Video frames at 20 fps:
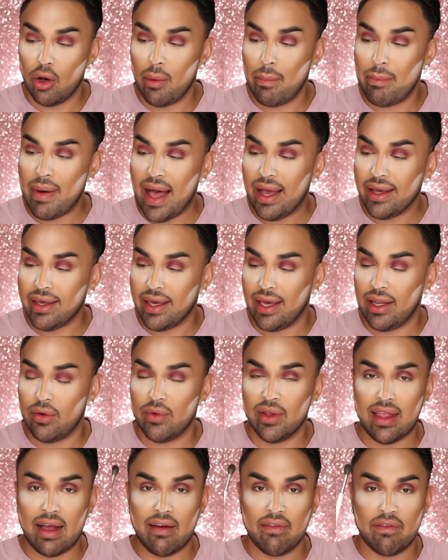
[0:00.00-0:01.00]
go back in
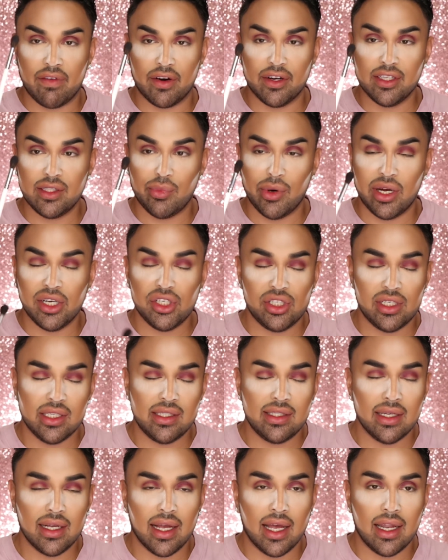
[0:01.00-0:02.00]
with that first brush
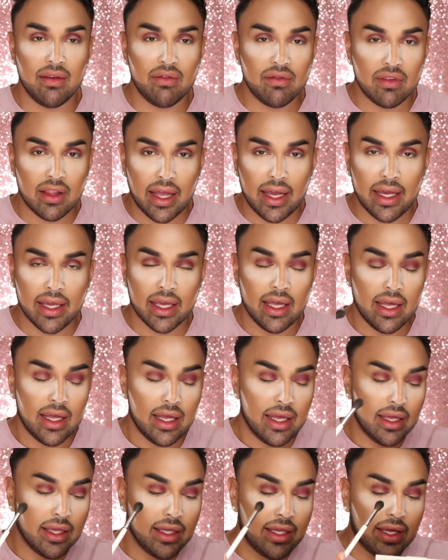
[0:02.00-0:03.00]
just to kind of like
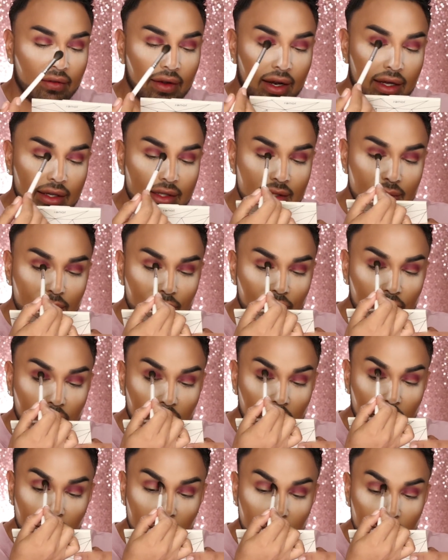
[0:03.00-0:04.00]
give it a
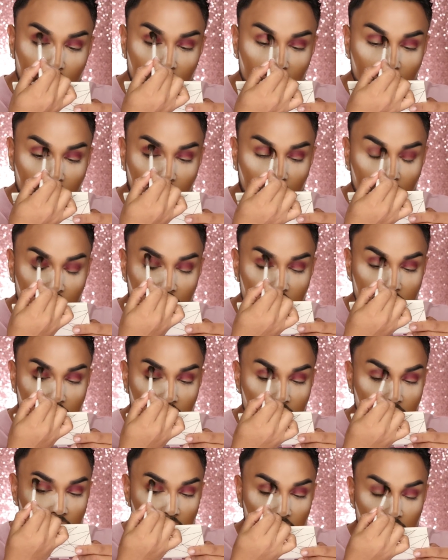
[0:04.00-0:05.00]
smoother
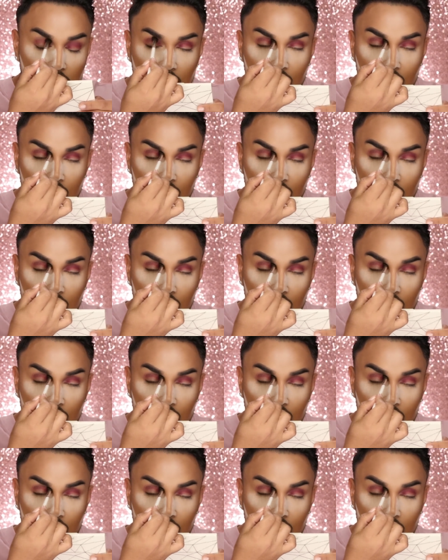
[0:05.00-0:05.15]
blend.